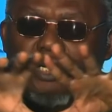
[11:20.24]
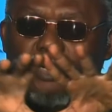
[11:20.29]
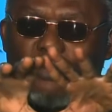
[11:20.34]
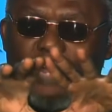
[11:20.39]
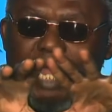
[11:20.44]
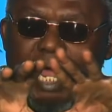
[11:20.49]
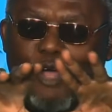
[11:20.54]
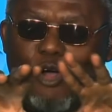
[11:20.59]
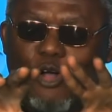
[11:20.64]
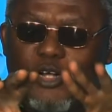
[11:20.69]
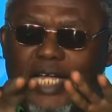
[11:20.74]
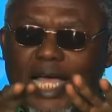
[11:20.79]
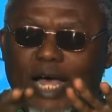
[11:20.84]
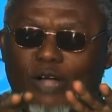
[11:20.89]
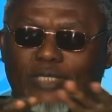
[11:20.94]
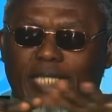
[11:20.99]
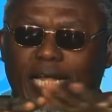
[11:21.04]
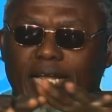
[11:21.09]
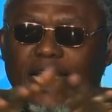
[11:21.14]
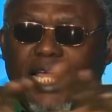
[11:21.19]
what I call the
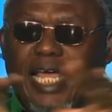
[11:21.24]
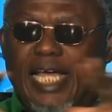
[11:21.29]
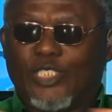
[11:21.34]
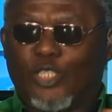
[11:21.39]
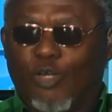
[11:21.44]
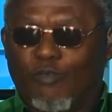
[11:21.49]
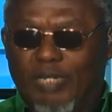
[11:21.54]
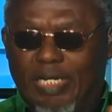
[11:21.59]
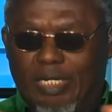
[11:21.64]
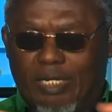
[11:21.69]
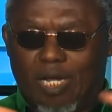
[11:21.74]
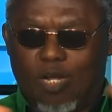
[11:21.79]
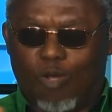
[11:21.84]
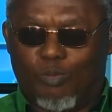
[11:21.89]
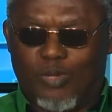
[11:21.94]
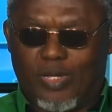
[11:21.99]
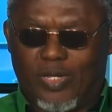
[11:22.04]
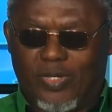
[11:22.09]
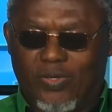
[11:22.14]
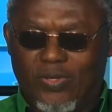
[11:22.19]
outer layers of the
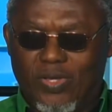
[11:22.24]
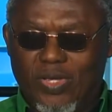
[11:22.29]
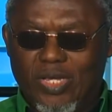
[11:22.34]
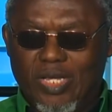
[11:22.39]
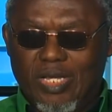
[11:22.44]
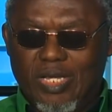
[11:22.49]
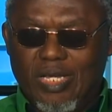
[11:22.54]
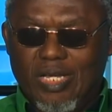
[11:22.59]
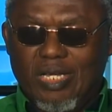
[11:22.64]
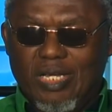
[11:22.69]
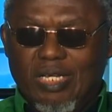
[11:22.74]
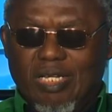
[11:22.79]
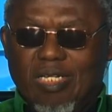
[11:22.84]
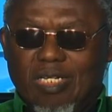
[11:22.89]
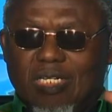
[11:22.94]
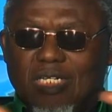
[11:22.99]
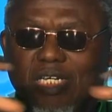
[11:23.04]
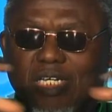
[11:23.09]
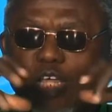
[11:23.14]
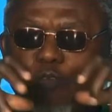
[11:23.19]
economy
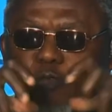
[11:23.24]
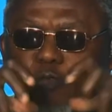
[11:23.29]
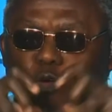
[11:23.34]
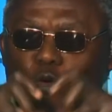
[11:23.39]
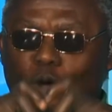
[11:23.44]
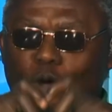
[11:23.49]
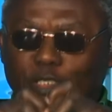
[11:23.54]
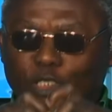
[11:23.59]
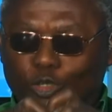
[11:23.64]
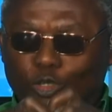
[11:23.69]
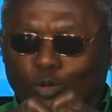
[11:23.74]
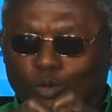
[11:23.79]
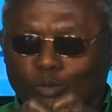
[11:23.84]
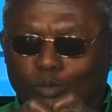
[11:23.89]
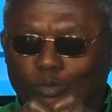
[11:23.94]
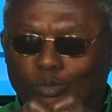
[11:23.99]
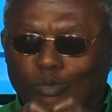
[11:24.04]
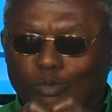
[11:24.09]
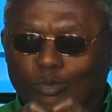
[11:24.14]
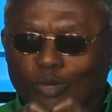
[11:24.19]
if you want to,
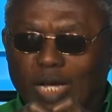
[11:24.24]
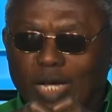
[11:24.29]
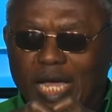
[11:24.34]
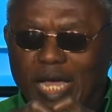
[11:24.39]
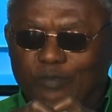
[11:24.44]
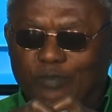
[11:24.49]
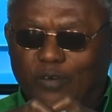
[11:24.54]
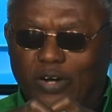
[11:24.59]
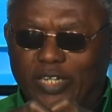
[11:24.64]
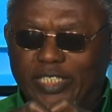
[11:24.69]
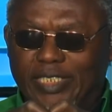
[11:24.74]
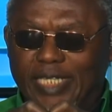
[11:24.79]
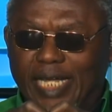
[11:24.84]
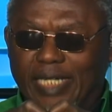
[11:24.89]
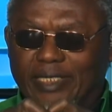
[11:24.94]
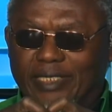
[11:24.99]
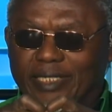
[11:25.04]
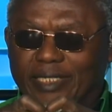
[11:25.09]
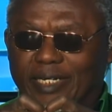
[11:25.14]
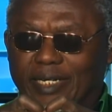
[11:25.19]
uh, for
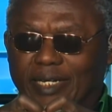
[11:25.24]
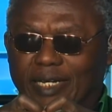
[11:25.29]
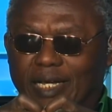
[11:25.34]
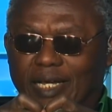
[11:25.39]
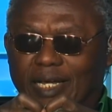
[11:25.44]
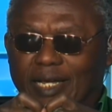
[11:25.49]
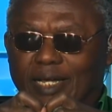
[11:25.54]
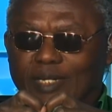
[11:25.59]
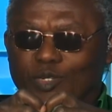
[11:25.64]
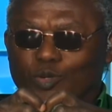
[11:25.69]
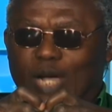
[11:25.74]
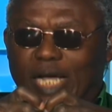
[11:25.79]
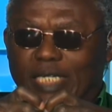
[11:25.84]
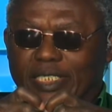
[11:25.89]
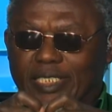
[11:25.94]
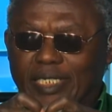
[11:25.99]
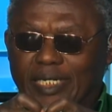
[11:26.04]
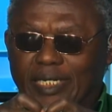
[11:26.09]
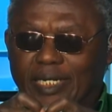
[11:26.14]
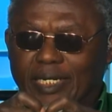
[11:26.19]
instance, uh, you can
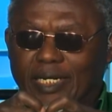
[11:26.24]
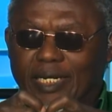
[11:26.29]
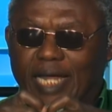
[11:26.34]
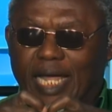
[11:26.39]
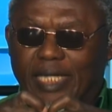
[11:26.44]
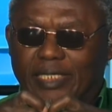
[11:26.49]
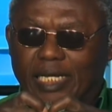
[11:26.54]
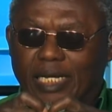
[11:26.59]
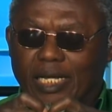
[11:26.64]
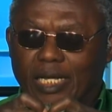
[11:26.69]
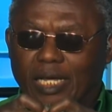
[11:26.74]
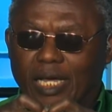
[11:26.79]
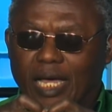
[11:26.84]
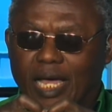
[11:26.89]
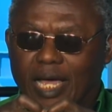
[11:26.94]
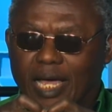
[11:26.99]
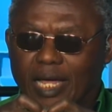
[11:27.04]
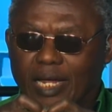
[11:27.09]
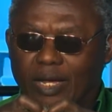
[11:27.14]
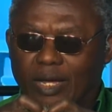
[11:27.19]
see that uh,
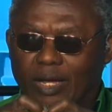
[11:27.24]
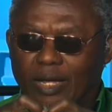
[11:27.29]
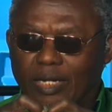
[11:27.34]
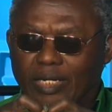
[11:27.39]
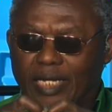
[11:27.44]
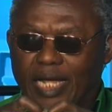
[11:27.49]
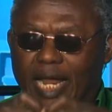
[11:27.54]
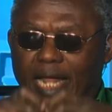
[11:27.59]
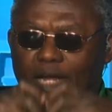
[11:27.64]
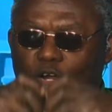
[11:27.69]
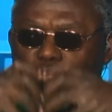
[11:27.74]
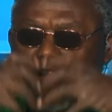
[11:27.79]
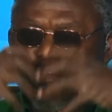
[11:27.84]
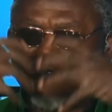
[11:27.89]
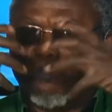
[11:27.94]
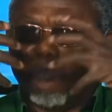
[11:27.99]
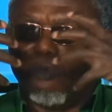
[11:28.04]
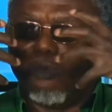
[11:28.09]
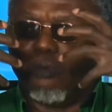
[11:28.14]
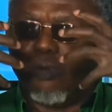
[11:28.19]
uh, there are a lot
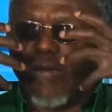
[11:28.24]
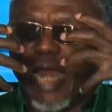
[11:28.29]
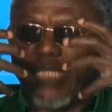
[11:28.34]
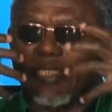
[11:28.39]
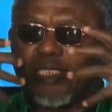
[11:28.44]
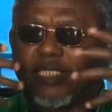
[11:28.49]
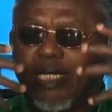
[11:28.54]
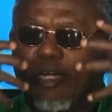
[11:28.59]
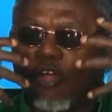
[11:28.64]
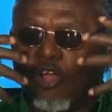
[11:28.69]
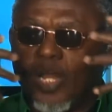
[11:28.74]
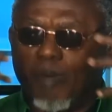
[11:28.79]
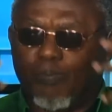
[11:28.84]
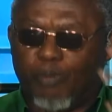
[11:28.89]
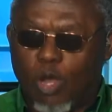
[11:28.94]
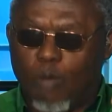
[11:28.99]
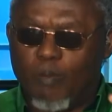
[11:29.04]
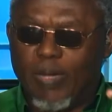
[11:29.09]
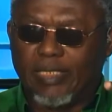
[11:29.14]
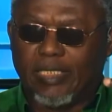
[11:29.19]
of large-scale
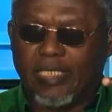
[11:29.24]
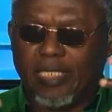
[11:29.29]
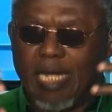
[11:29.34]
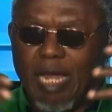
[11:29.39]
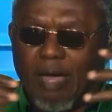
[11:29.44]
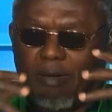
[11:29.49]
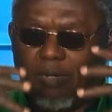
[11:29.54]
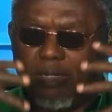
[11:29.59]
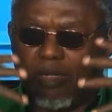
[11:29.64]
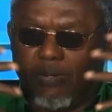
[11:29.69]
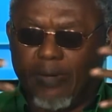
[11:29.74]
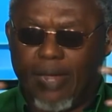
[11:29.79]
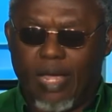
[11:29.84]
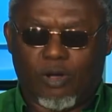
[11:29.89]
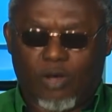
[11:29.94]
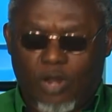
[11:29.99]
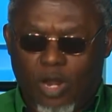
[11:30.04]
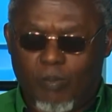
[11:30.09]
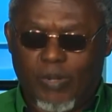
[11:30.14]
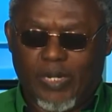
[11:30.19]
unemployment in our, in our,
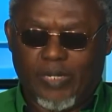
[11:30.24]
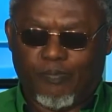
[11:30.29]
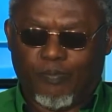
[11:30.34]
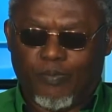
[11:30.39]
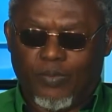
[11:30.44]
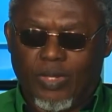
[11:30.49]
economy,